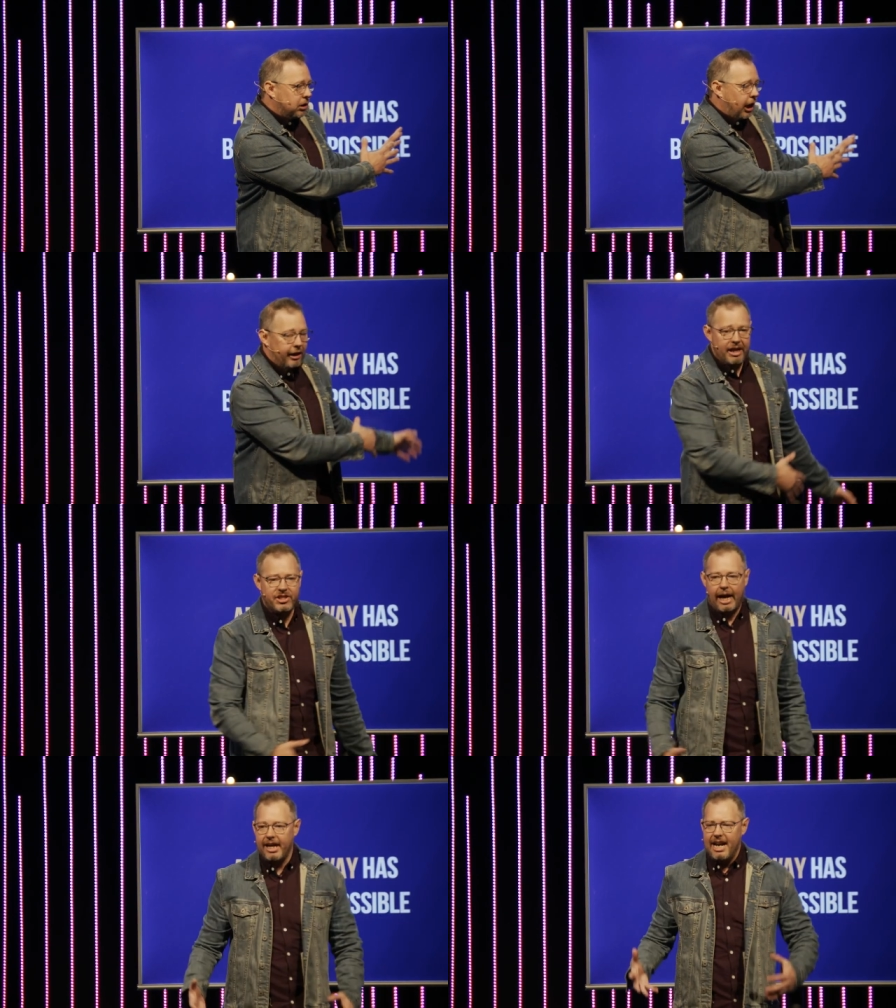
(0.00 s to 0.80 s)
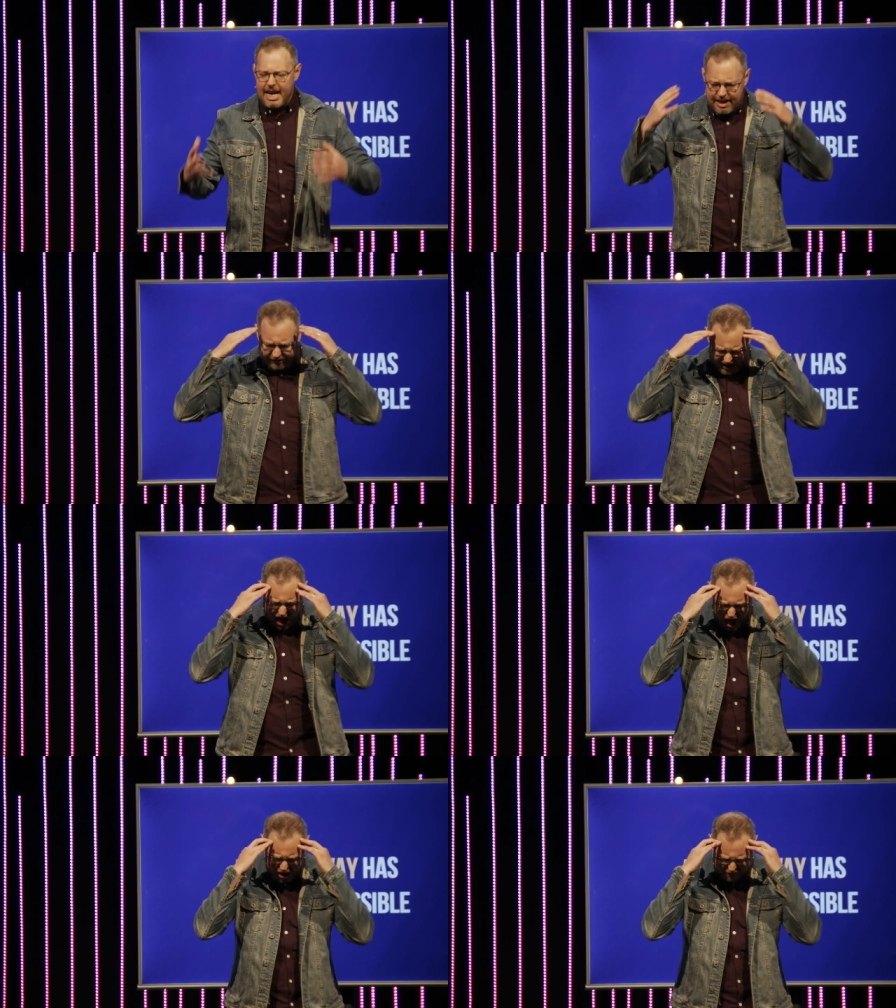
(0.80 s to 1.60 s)
And I say to Eve,
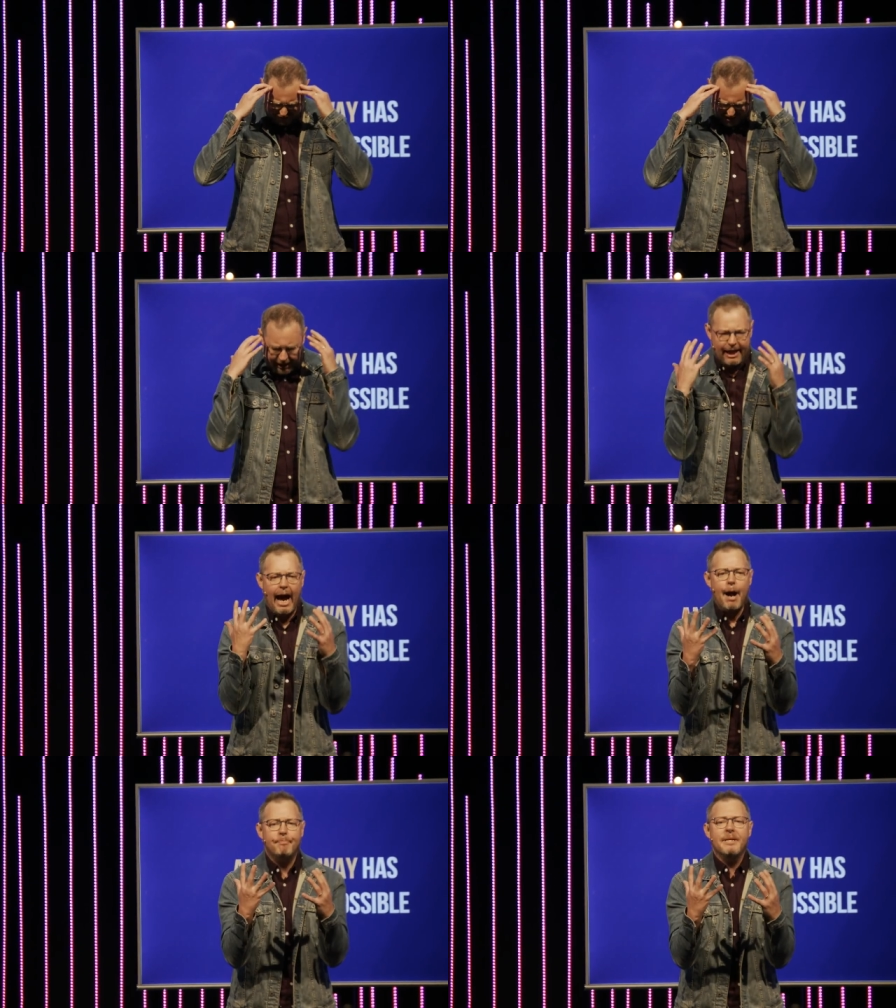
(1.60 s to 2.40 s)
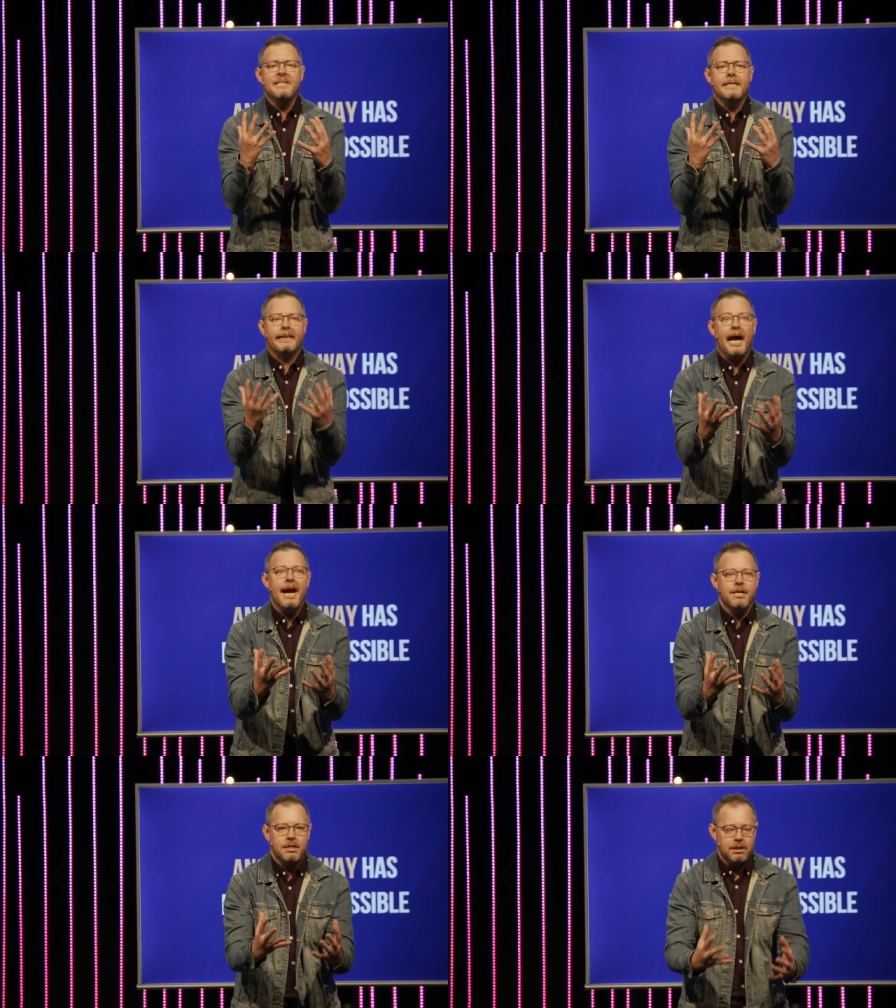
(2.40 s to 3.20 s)
it happened again.